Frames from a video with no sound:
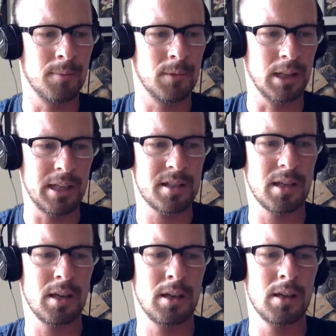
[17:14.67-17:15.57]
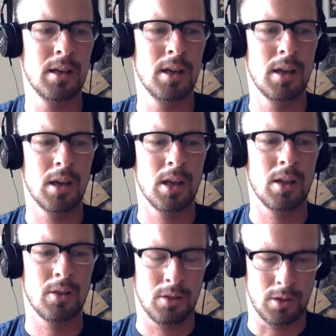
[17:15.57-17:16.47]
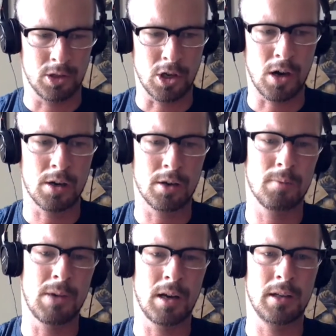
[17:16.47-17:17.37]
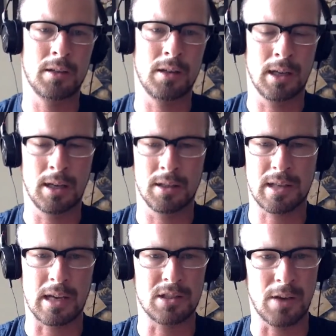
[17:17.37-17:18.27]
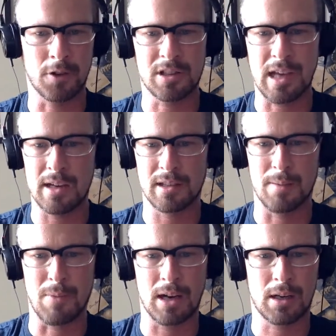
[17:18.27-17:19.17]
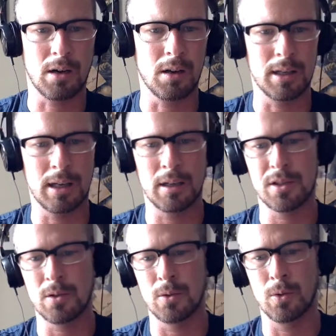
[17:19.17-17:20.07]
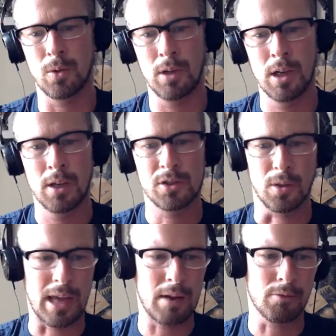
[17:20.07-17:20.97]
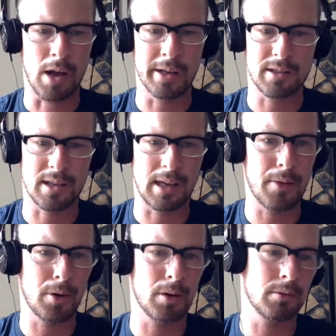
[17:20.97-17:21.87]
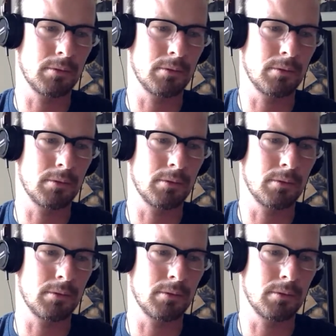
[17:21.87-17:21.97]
Lisa, the daughter, married this guy Jeff Osias. They met at culinary school, so they run it together.